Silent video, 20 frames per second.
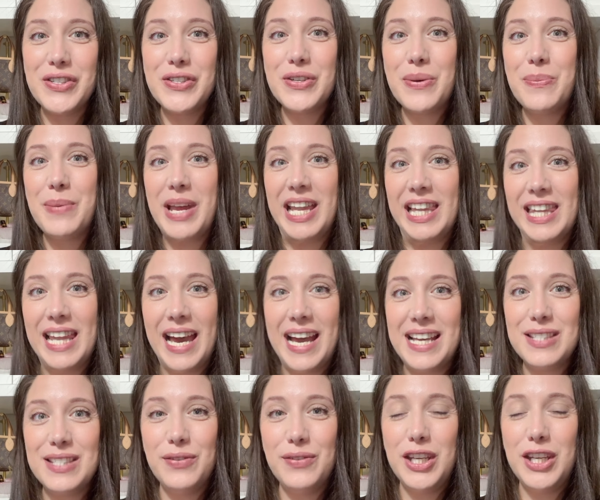So my
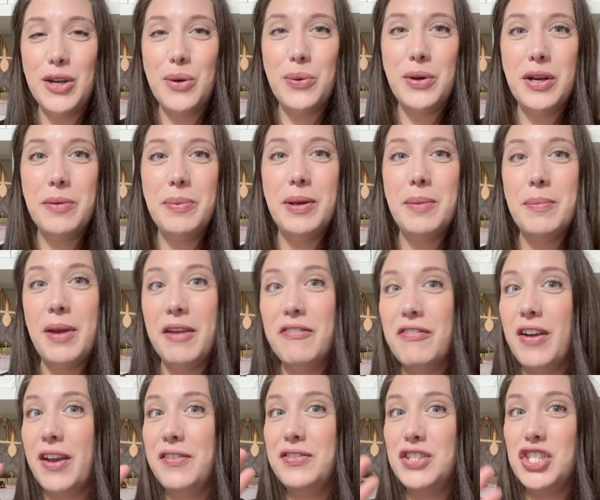last video would have been my
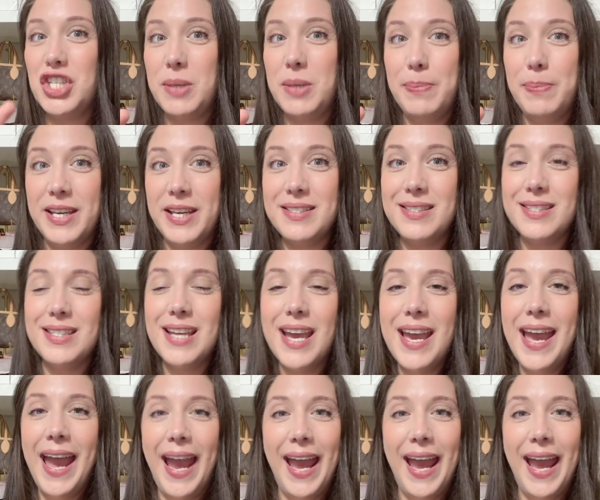five cheapest,